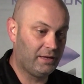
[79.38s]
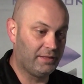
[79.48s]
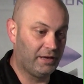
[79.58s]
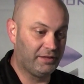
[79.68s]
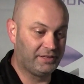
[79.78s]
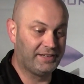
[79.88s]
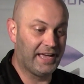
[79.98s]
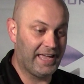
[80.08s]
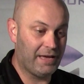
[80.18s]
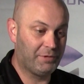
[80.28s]
now that the
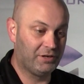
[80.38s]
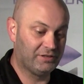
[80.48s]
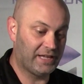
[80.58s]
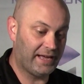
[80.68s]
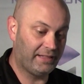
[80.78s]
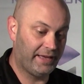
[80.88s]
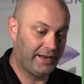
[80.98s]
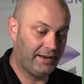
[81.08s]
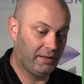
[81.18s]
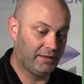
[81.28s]
diameter is
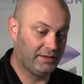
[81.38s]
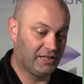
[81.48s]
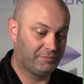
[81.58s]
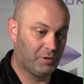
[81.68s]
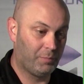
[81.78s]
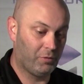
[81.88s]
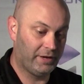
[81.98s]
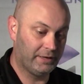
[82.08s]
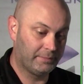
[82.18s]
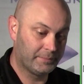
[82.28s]
highlighted, I'll hit decimal
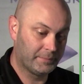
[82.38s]
point,